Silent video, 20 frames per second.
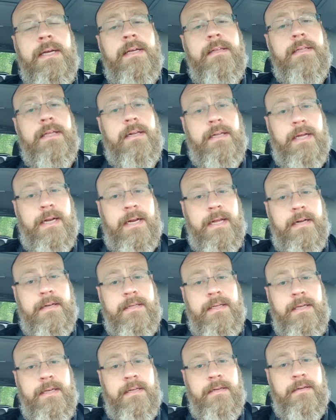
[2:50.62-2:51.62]
then 9 out
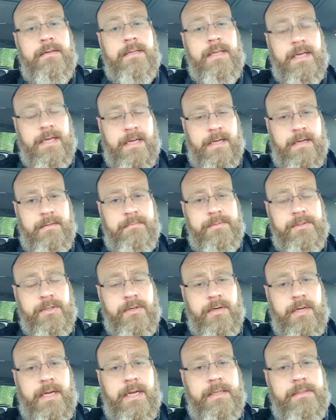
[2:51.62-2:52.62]
of 10 times
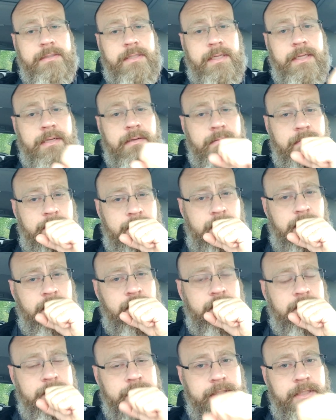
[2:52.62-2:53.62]
you're actually
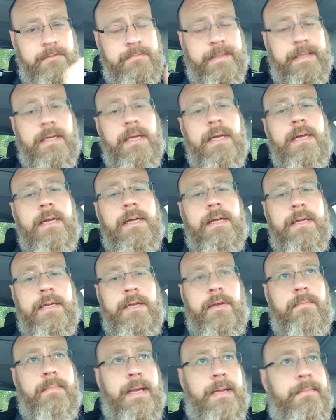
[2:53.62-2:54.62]
excuse me,
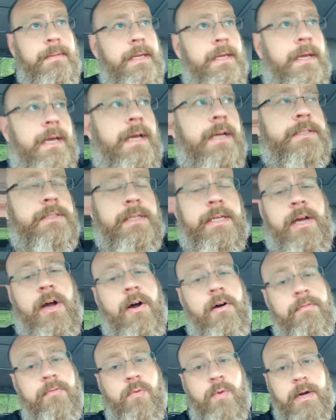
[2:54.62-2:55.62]
you may be actually
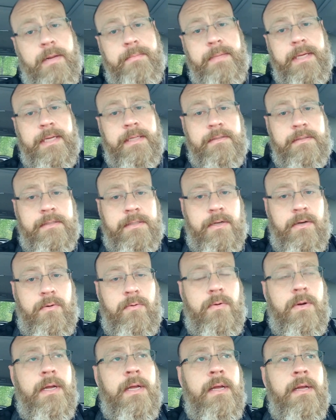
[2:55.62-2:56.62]
off quite a bit.
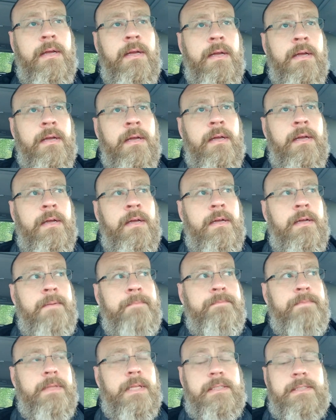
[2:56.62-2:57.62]
So
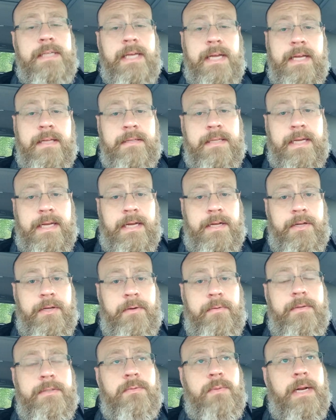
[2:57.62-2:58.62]
the second thing I
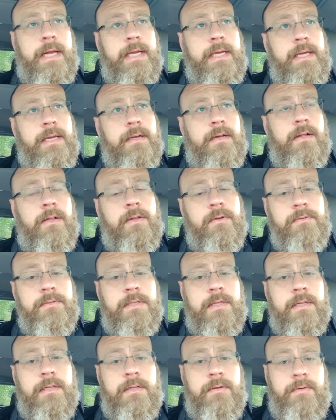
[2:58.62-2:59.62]
do is when I get close
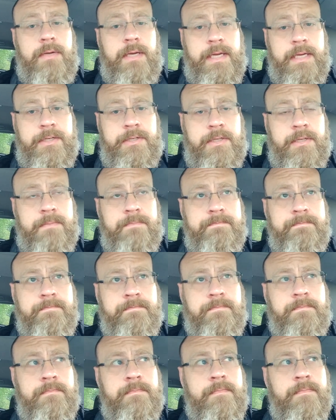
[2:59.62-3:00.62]
to the location,
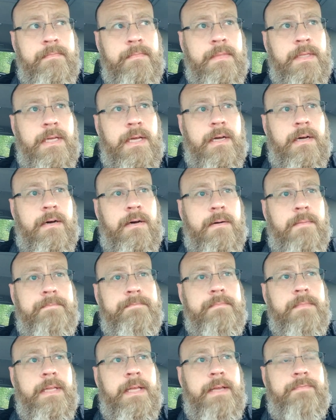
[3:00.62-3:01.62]

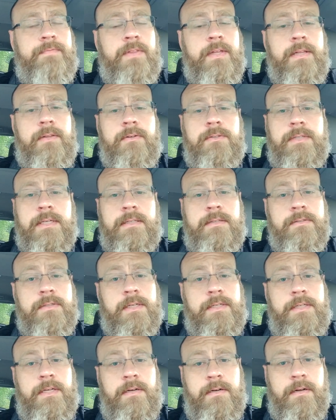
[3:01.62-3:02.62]
if it looks like there's a
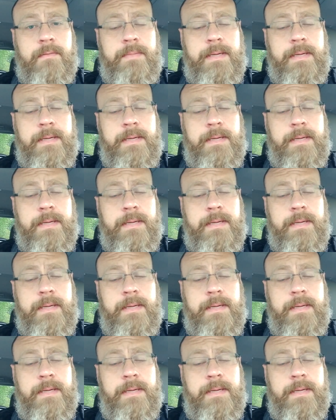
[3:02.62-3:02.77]
ton of